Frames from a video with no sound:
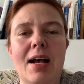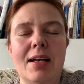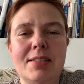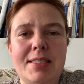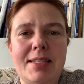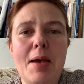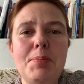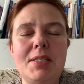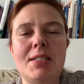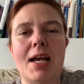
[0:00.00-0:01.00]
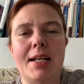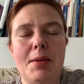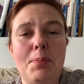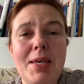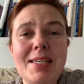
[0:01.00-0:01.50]
steps, tiny
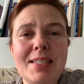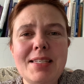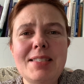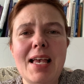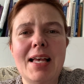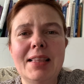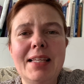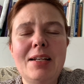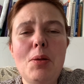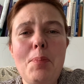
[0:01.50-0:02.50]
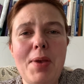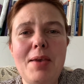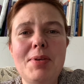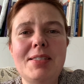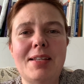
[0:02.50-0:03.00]
pieces, little
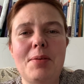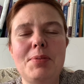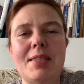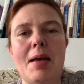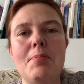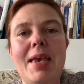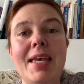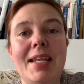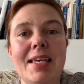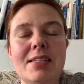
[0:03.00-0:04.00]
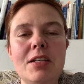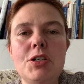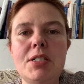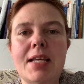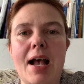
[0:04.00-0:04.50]
baby steps that make it easier
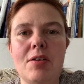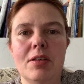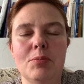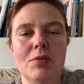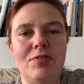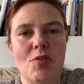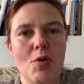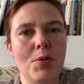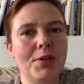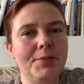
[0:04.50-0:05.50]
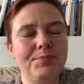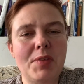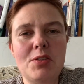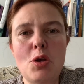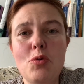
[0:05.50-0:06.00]
to tackle and move forward.
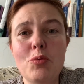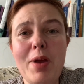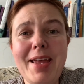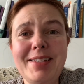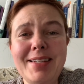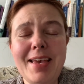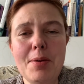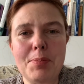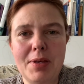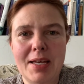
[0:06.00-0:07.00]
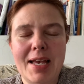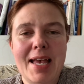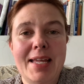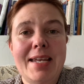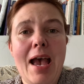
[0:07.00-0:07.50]
It's a great tip.
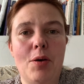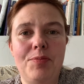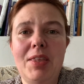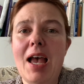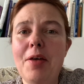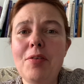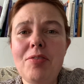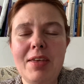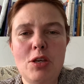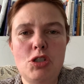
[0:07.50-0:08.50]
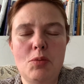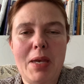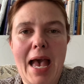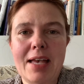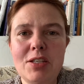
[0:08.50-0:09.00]
Now, the other thing you should
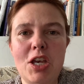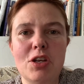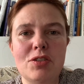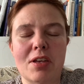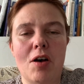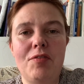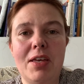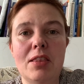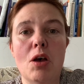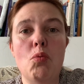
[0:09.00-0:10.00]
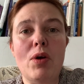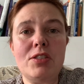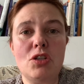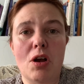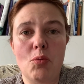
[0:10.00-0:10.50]
be asking yourself in the
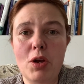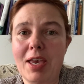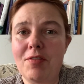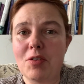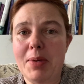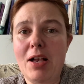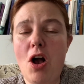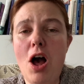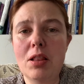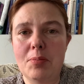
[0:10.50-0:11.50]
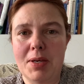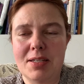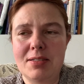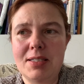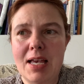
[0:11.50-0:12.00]
what's not working for me column
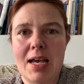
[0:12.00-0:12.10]
is,